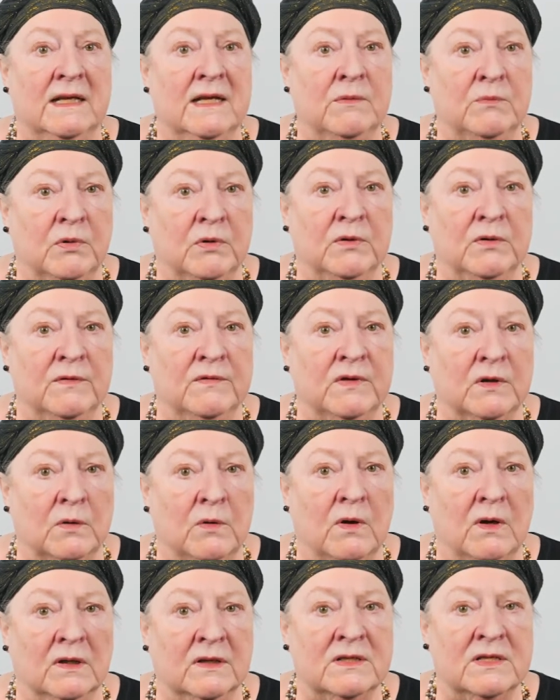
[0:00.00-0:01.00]
improved the
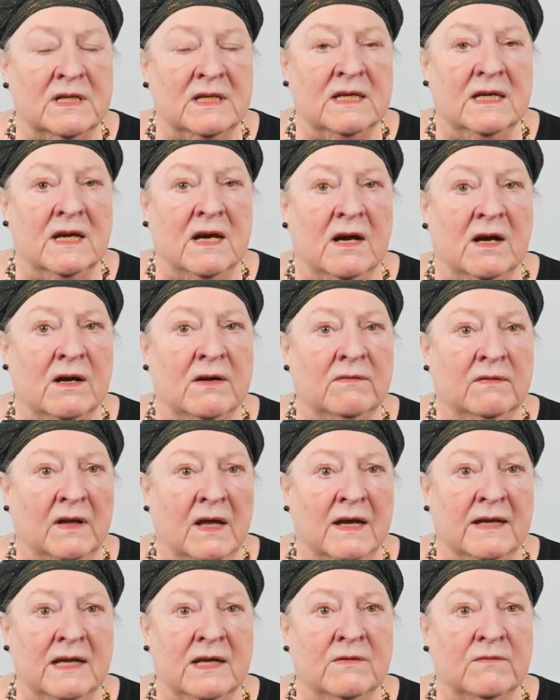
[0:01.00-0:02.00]
quality of
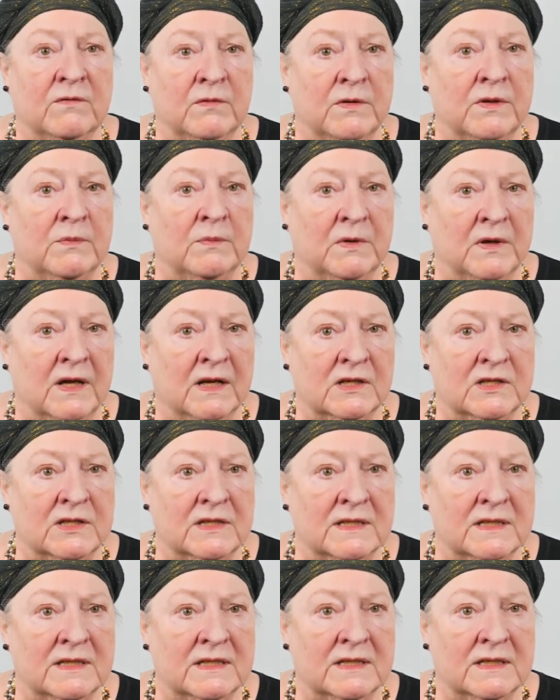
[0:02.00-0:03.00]
lighting for the
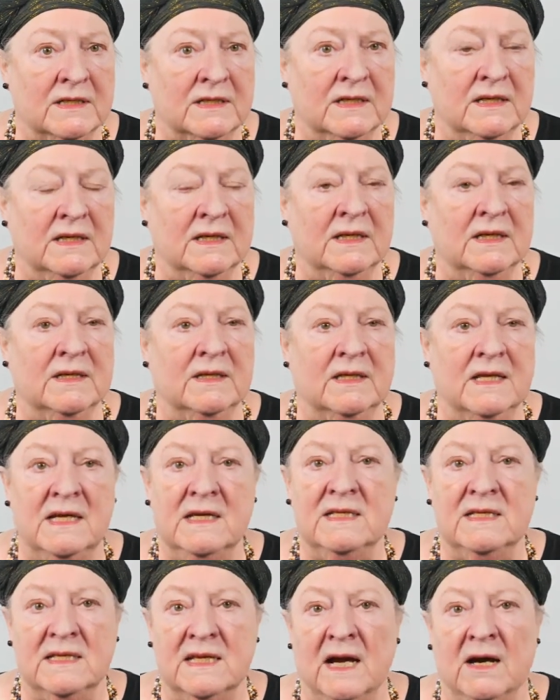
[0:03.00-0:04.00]
productions.
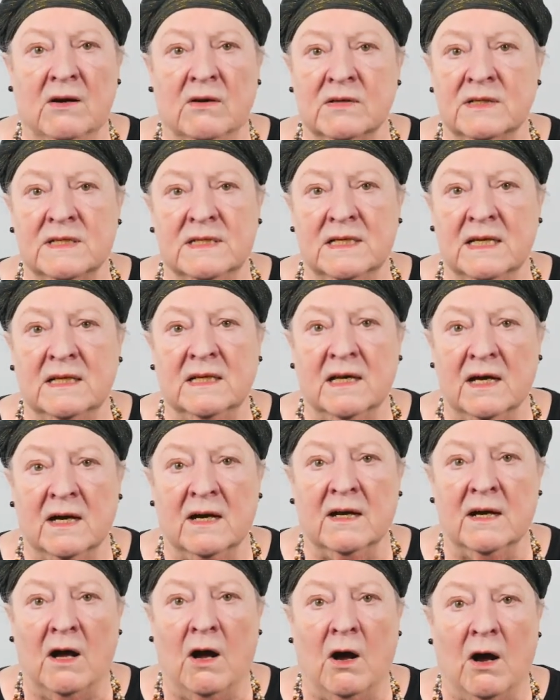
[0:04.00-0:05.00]
These towers did
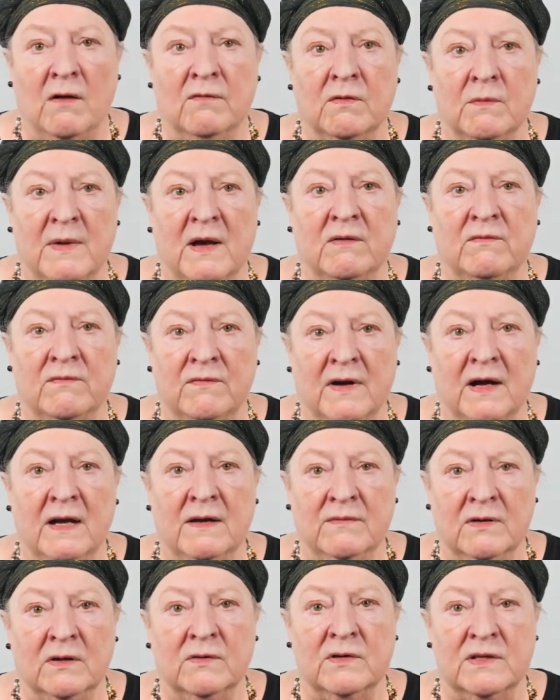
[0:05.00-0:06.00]
cut off about
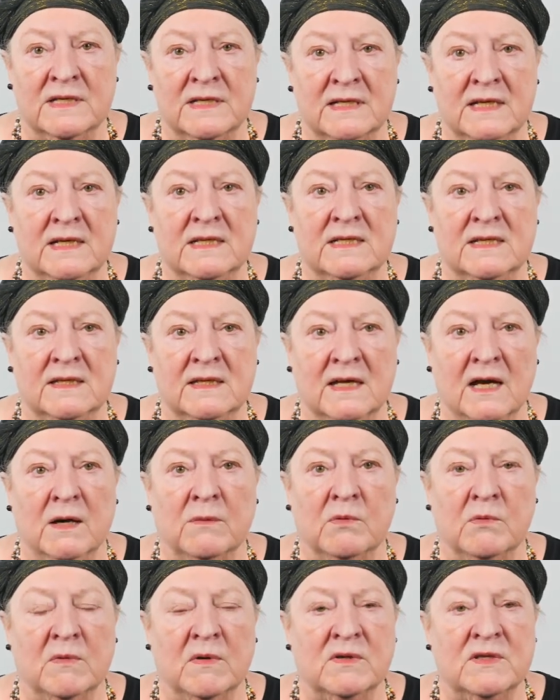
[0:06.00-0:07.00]
500 seats in the
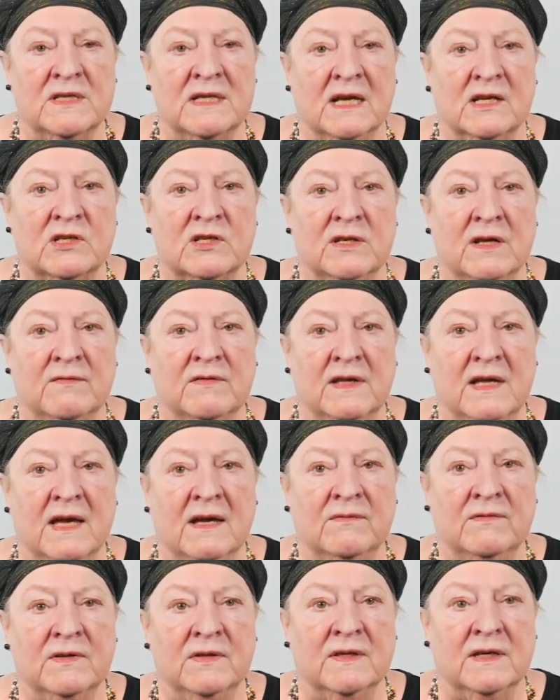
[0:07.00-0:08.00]
uppermost section of the
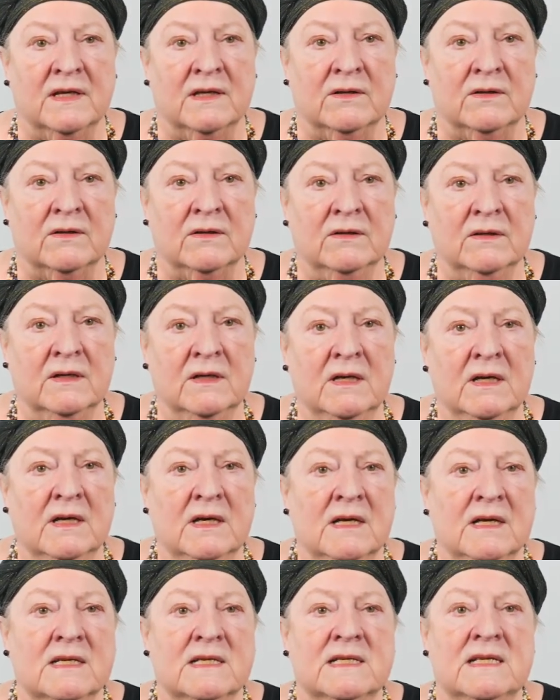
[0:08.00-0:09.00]
amphitheater,
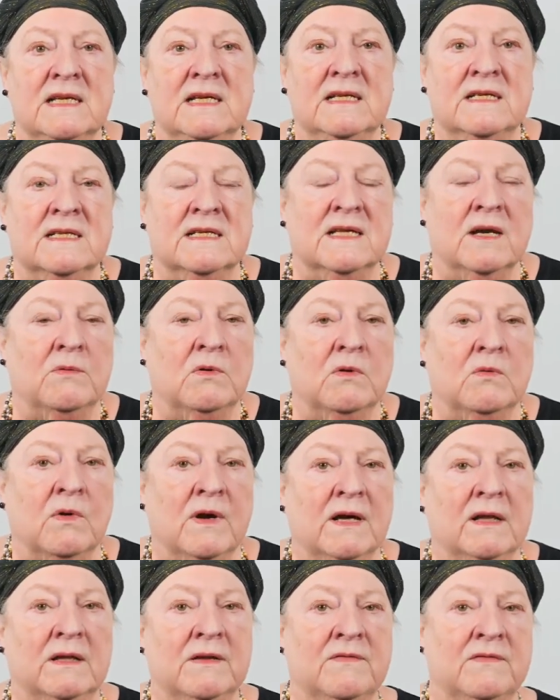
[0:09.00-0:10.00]
seats that were
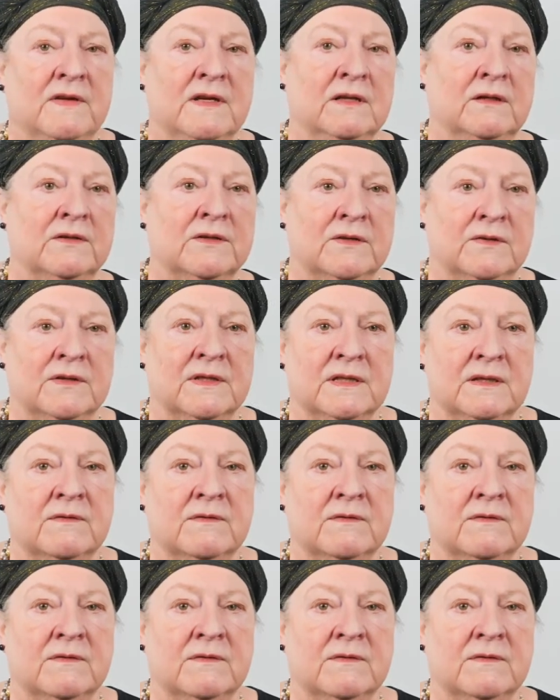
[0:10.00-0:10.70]
rarely filled during